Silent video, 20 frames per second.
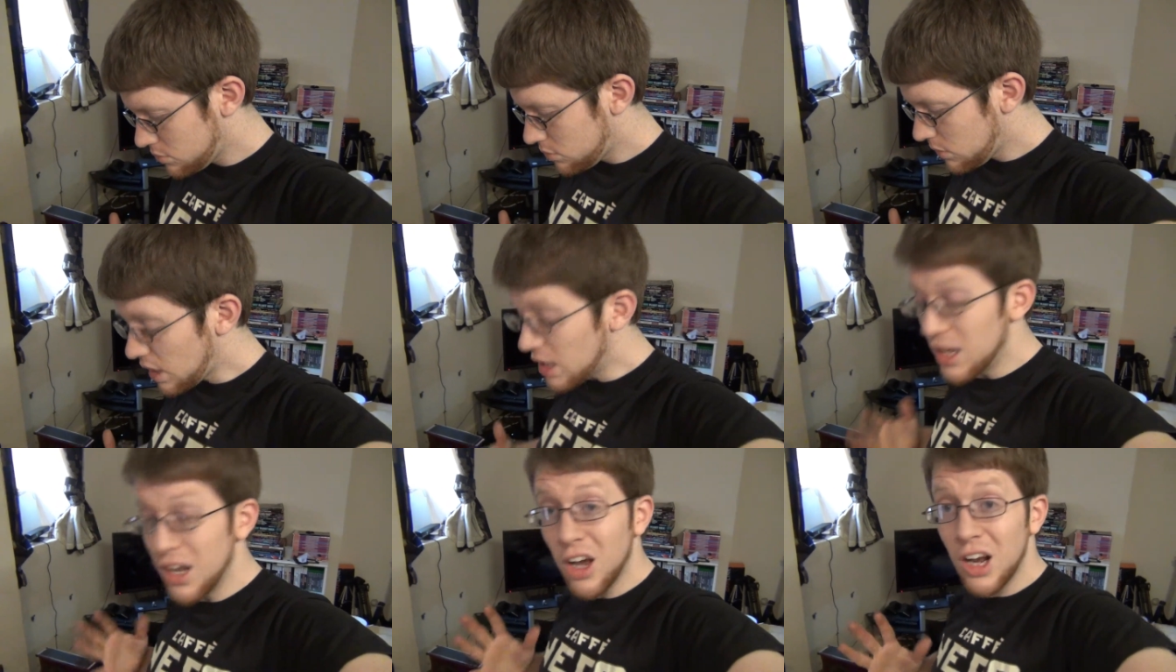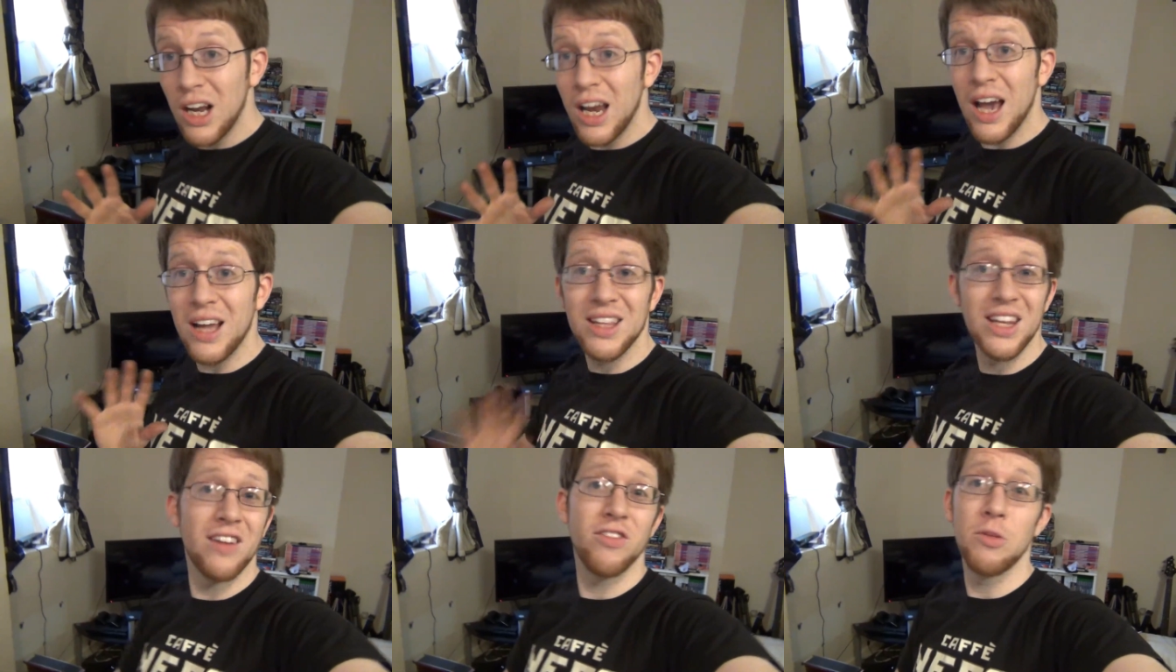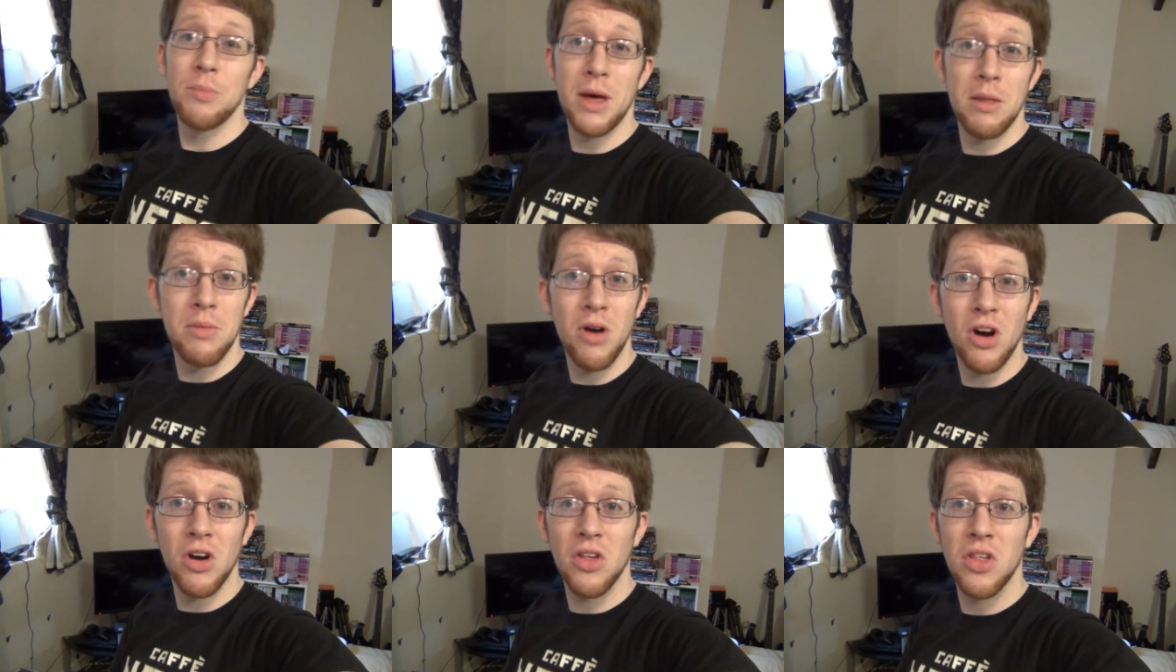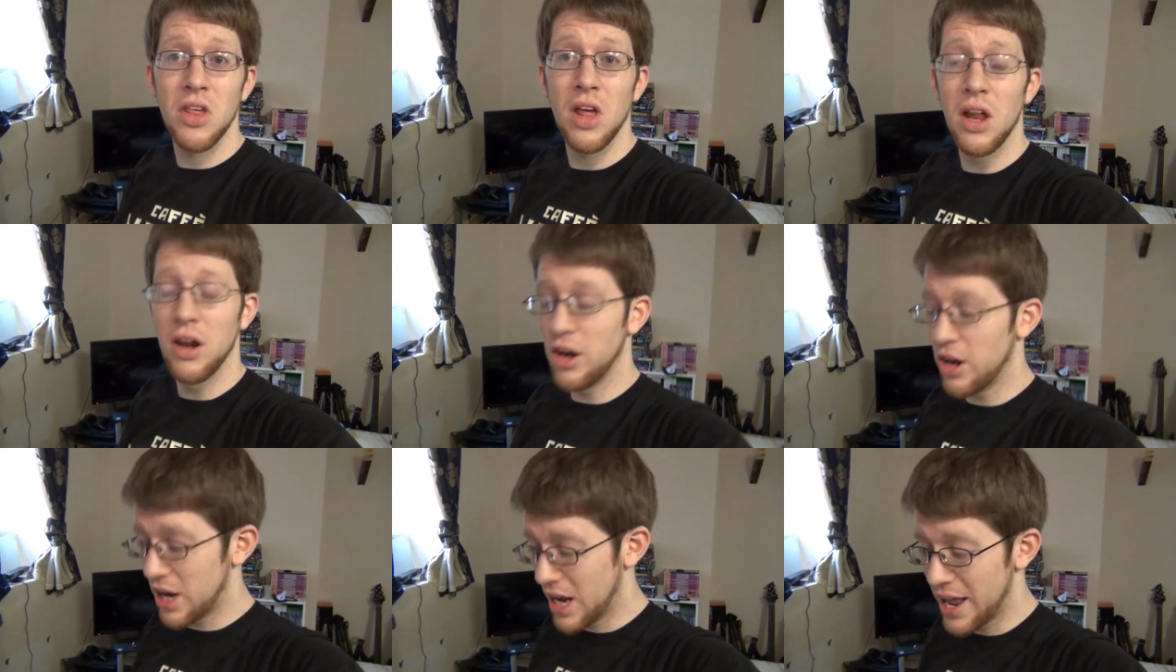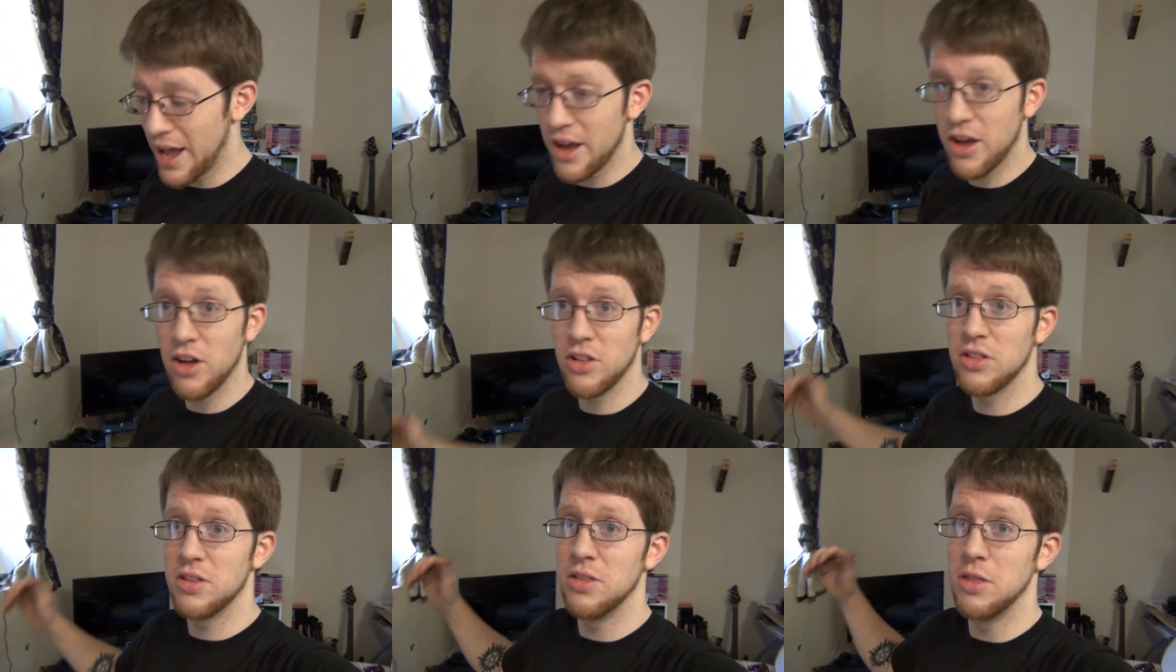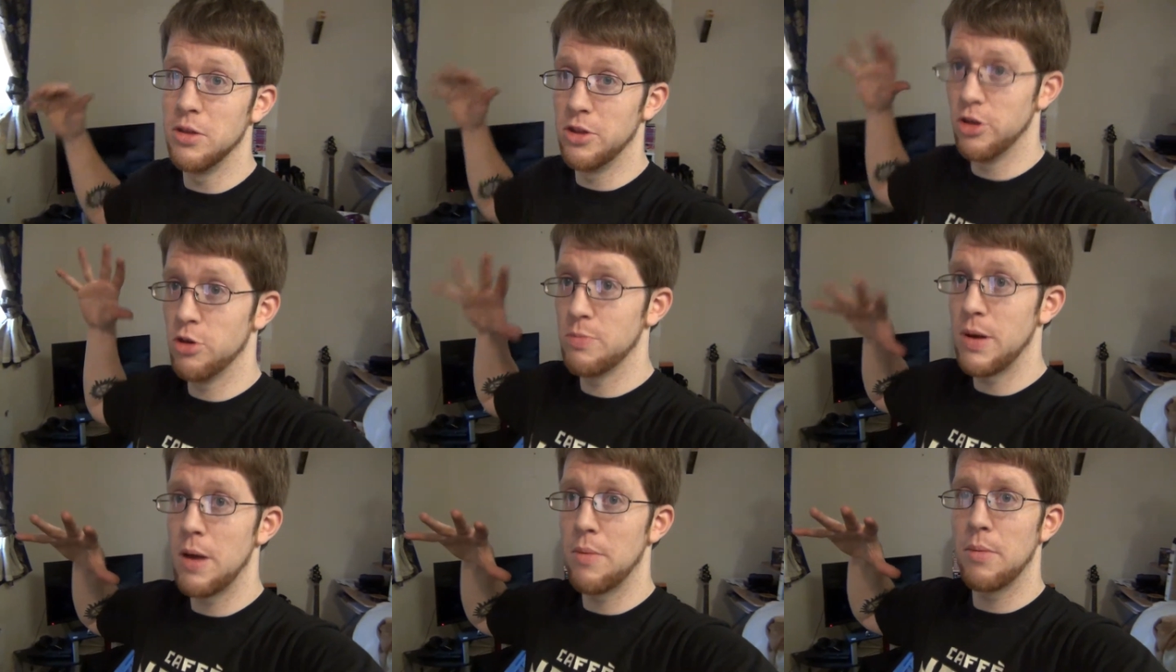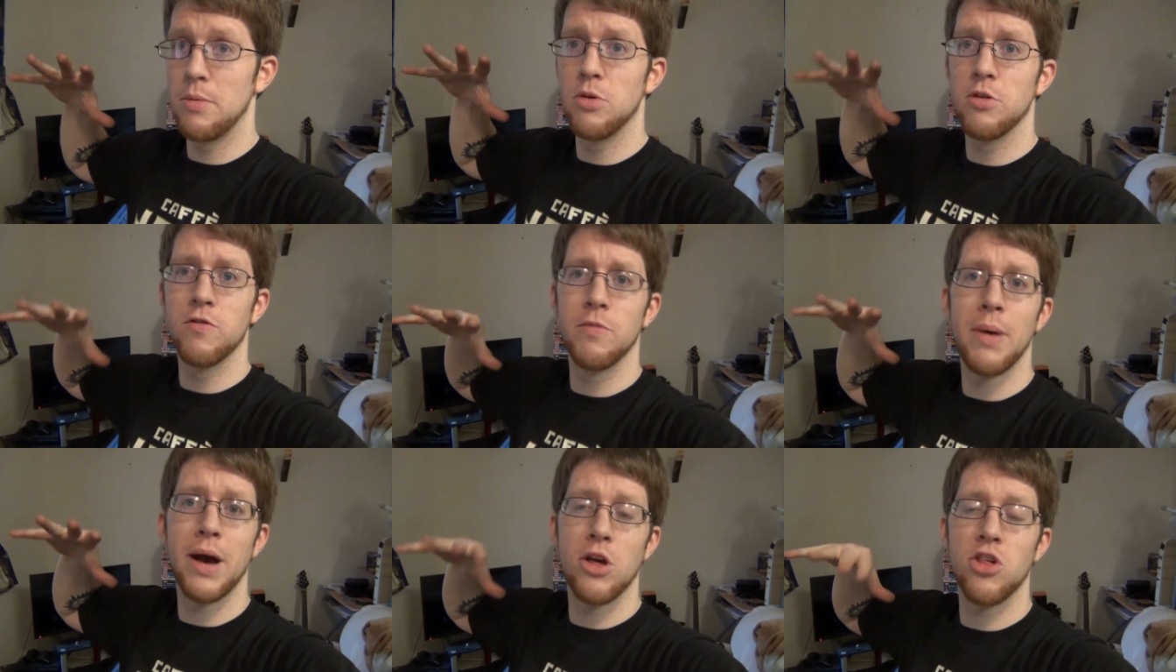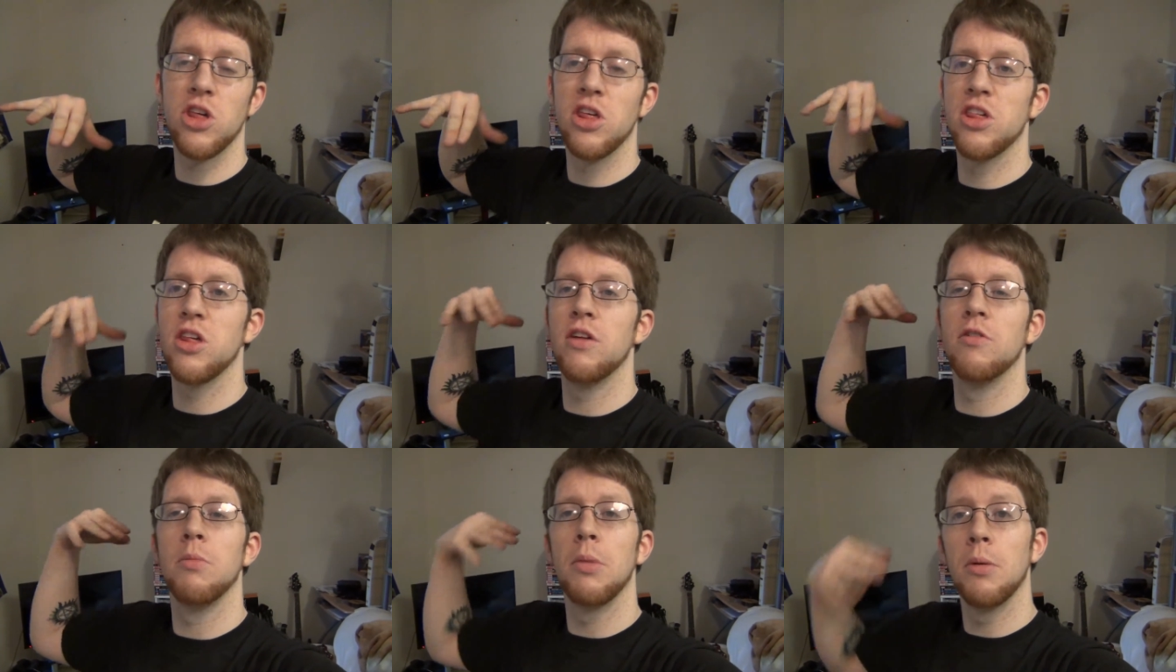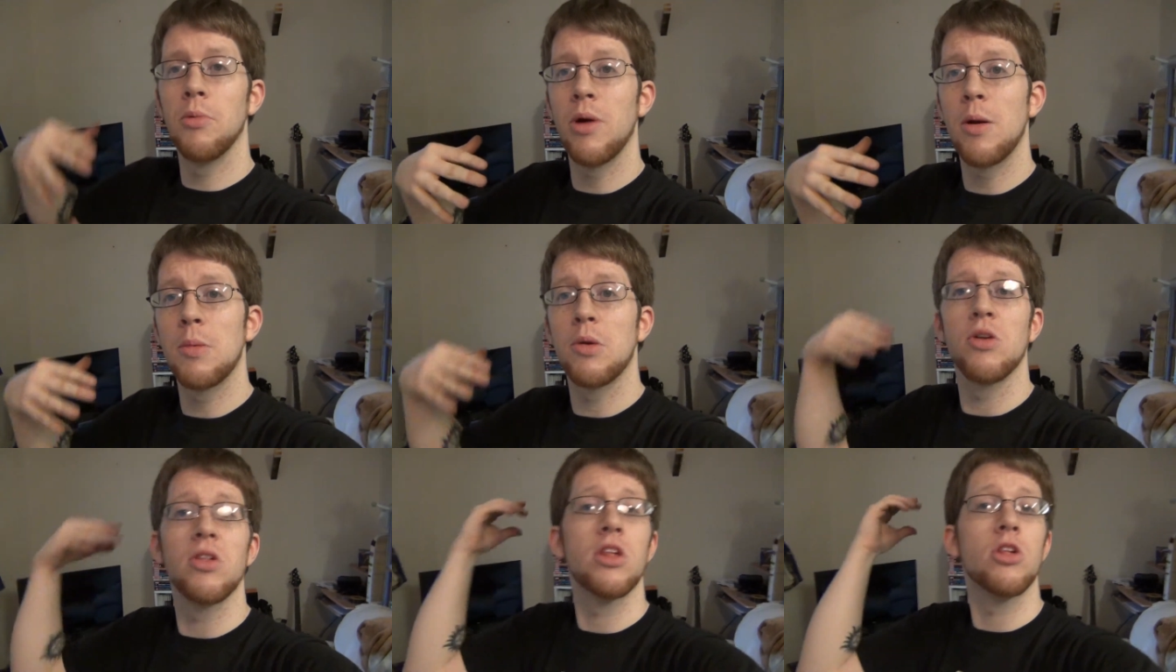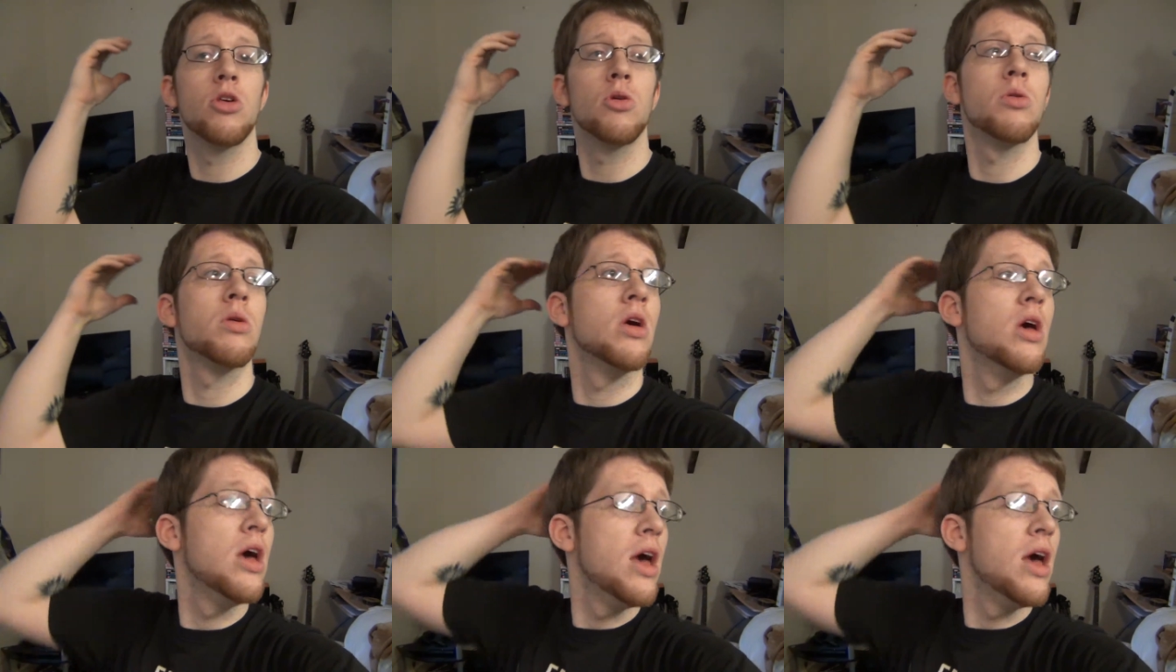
luckily I didn't have to buy the box, and luckily I got the newspaper I'm using for packaging instead of bubble wrap because it's used.